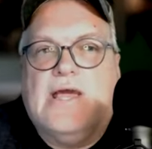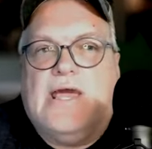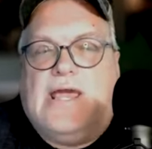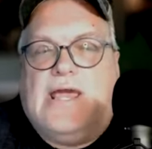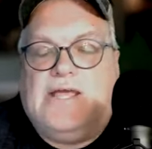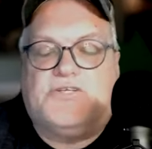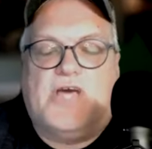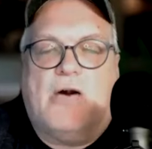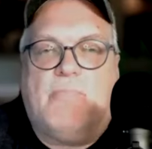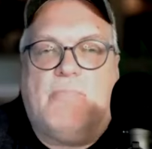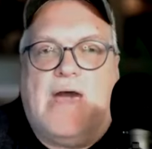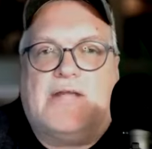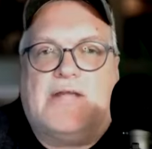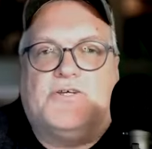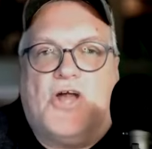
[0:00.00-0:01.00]
he's gone
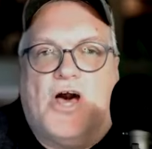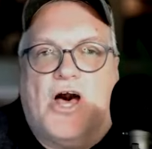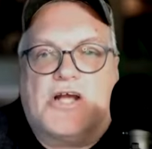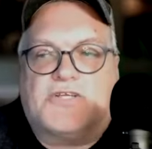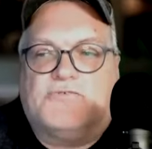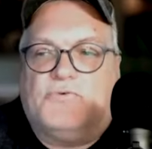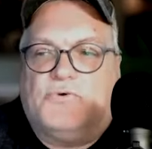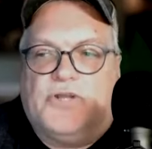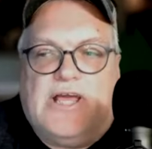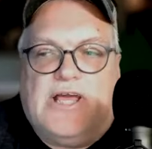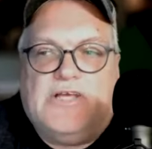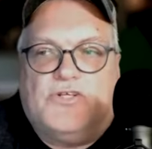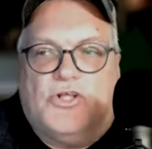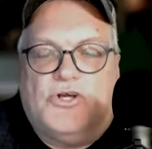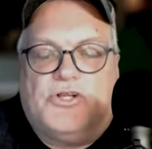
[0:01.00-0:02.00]
back to knoxville and
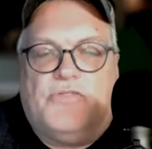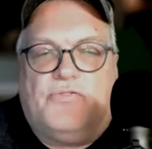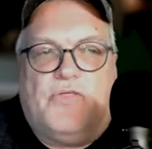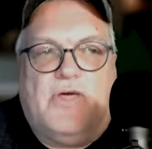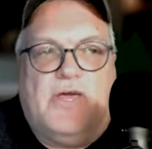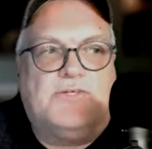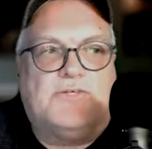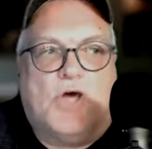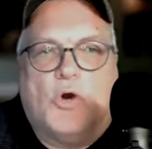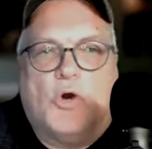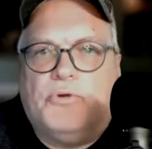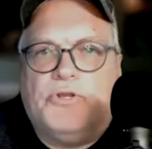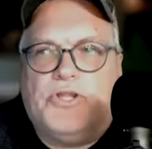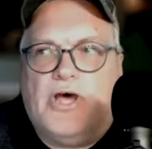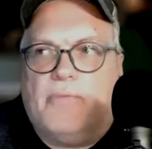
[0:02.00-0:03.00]
he's looked at things
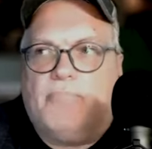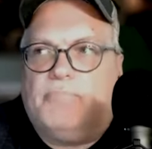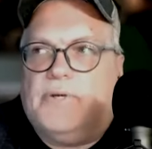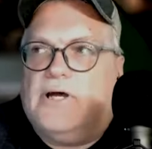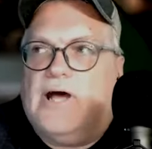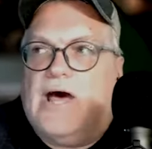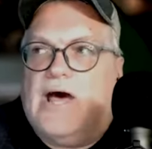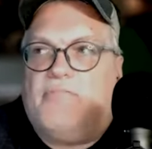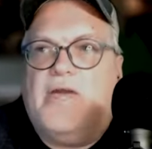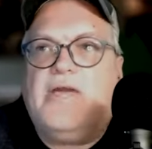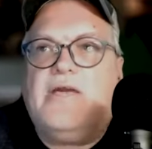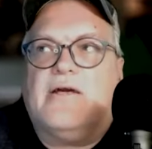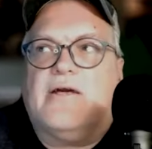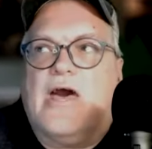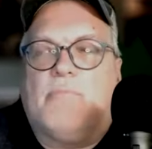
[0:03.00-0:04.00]
opened up uh, i
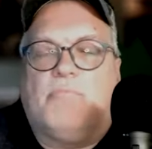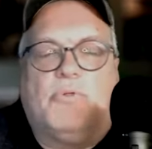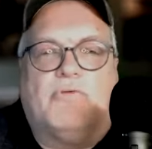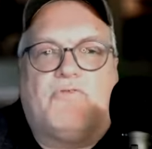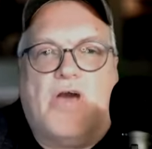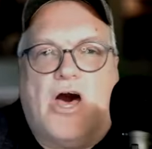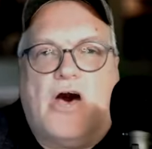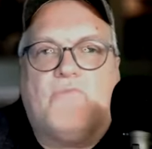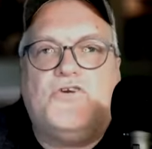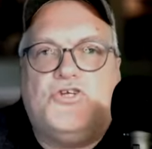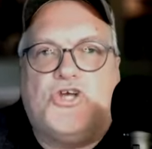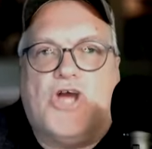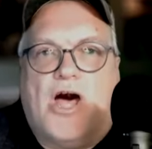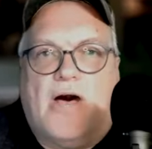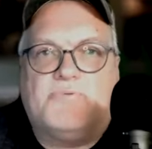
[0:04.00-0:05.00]
think a couple of coffee
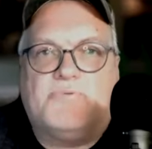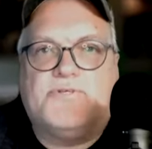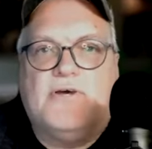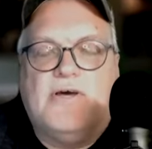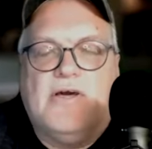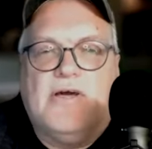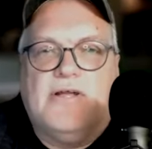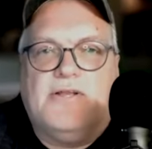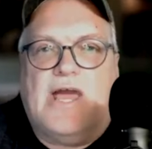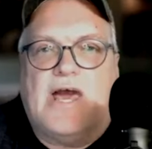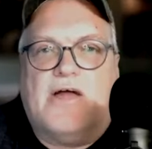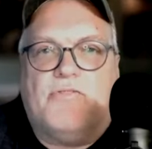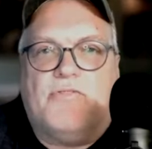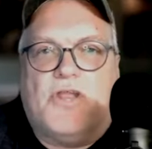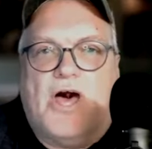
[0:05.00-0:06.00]
shops
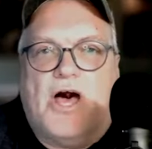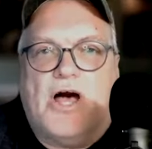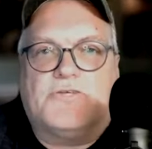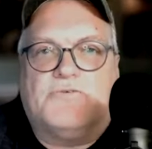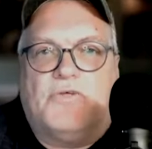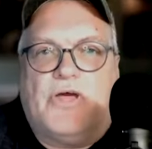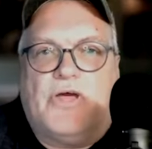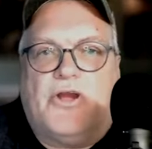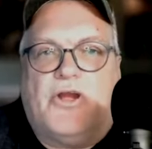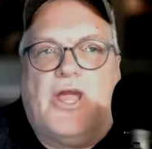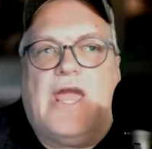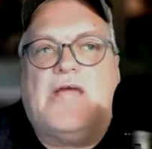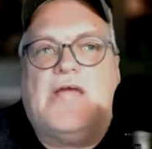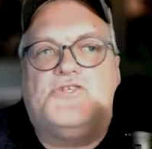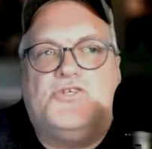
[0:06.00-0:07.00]
down in the knoxville
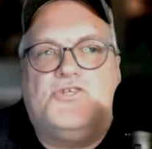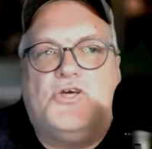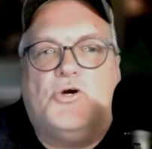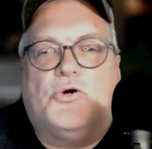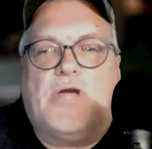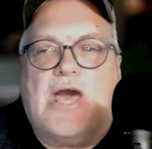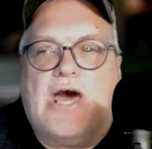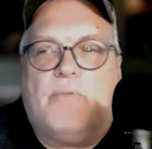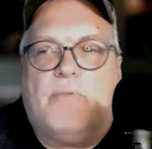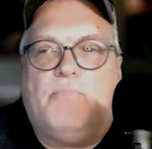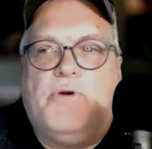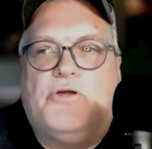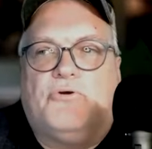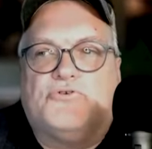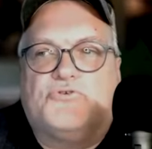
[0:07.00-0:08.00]
area and still kind of
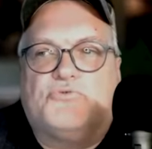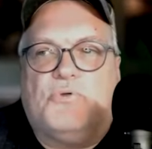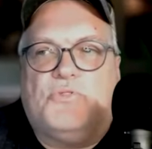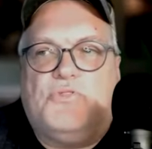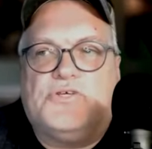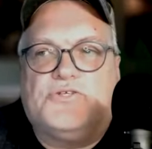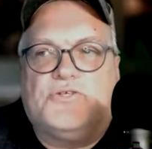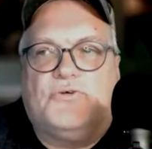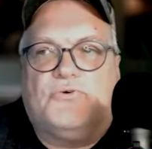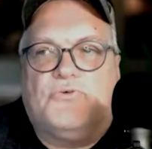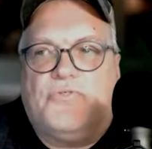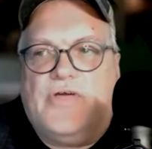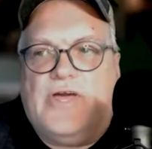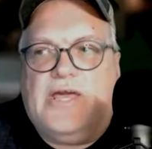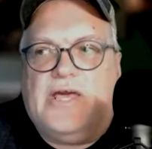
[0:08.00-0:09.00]
piddles with this little
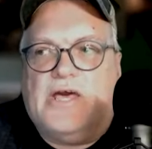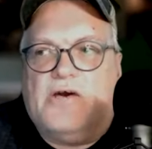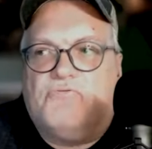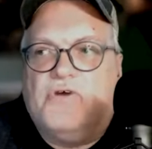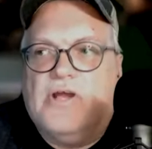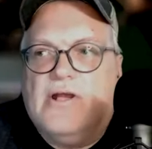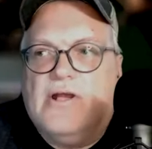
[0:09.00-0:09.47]
thing of